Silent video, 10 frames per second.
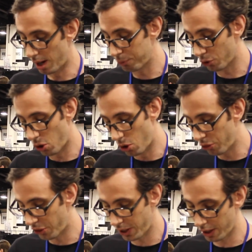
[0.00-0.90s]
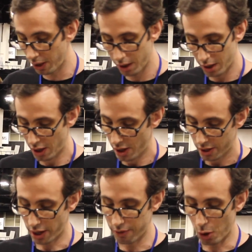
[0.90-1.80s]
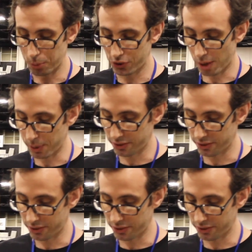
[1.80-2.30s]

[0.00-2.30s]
So the whole thing kind of opens up,